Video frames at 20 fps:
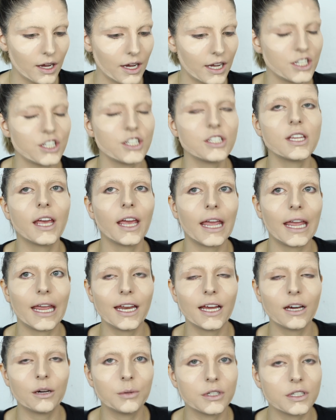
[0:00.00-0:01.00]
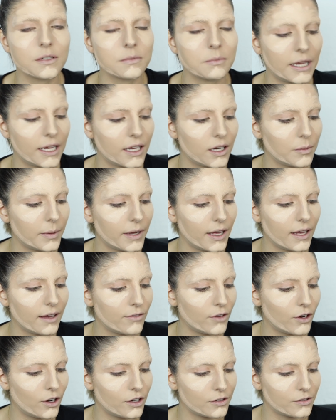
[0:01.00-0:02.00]
I just hate how much makeup I
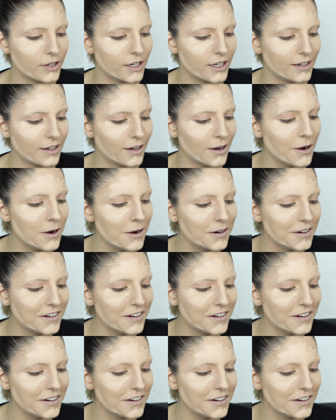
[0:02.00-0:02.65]
have on right now.